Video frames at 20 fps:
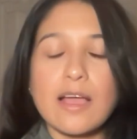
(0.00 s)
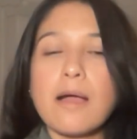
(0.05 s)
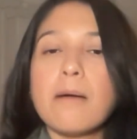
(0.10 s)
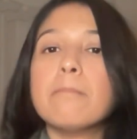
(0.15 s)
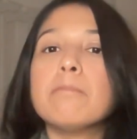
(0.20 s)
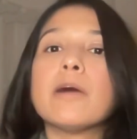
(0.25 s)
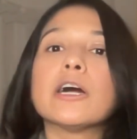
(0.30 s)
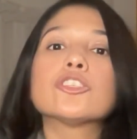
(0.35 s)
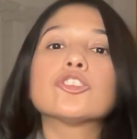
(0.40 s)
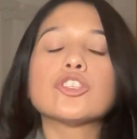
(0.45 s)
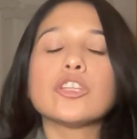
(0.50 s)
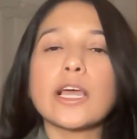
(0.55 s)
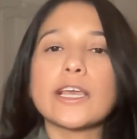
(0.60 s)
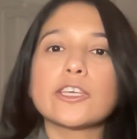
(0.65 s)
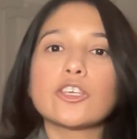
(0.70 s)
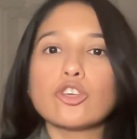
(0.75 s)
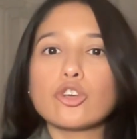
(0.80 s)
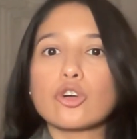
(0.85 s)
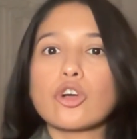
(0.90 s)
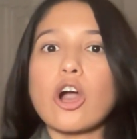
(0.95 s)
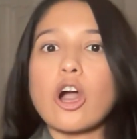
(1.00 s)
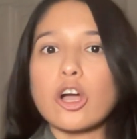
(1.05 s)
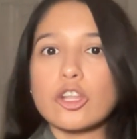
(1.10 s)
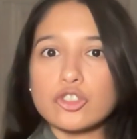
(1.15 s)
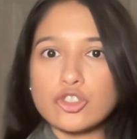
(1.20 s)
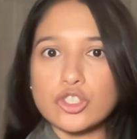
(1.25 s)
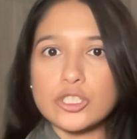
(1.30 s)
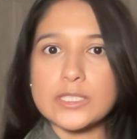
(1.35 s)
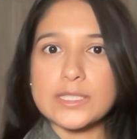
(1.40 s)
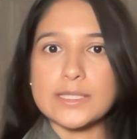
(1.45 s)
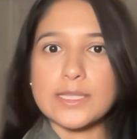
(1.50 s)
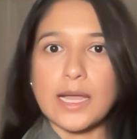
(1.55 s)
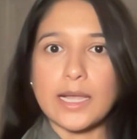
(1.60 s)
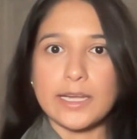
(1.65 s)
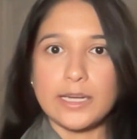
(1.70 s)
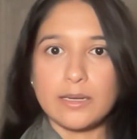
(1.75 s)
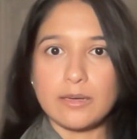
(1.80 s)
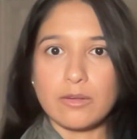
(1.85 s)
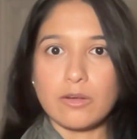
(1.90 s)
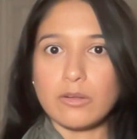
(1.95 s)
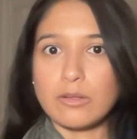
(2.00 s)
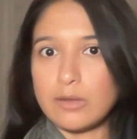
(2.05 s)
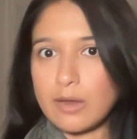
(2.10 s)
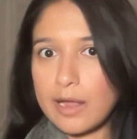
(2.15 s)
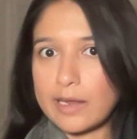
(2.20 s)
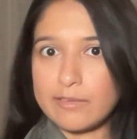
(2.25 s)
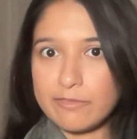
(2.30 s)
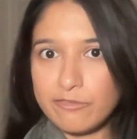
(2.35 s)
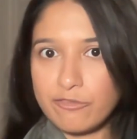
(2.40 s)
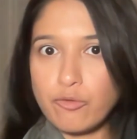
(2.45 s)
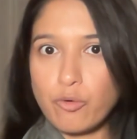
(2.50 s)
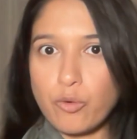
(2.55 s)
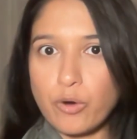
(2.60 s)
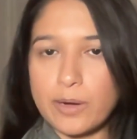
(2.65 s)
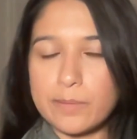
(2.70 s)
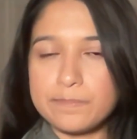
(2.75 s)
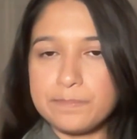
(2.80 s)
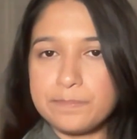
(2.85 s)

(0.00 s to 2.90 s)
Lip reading: much like your conscious side, line 4.